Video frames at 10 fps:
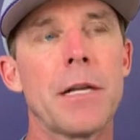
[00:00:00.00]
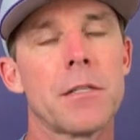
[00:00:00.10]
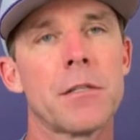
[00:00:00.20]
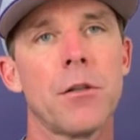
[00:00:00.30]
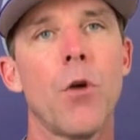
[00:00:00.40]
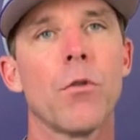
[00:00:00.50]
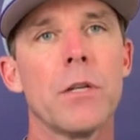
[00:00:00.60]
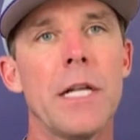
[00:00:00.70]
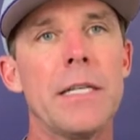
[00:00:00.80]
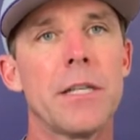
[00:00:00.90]
That's a
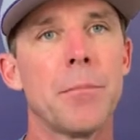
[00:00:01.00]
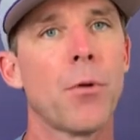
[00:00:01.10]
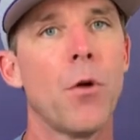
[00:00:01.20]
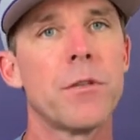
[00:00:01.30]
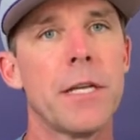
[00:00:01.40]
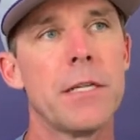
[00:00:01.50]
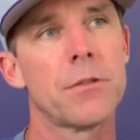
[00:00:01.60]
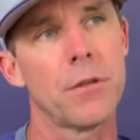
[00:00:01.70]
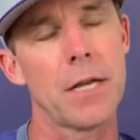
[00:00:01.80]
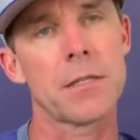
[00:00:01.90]
slow-releasing protein,
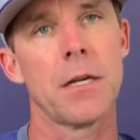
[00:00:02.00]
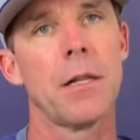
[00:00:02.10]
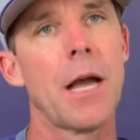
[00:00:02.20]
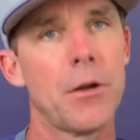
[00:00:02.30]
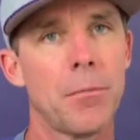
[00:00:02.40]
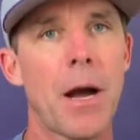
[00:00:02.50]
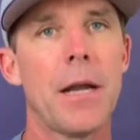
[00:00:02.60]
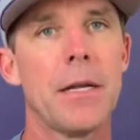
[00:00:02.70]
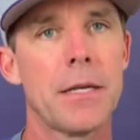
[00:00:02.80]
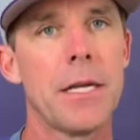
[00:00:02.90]
so that's going to allow your
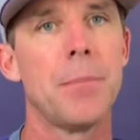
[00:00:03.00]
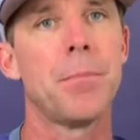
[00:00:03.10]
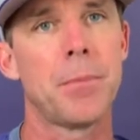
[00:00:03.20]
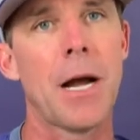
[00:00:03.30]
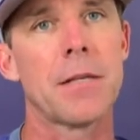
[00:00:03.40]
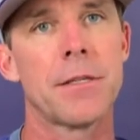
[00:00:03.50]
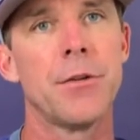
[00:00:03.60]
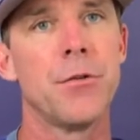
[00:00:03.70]
body to keep constant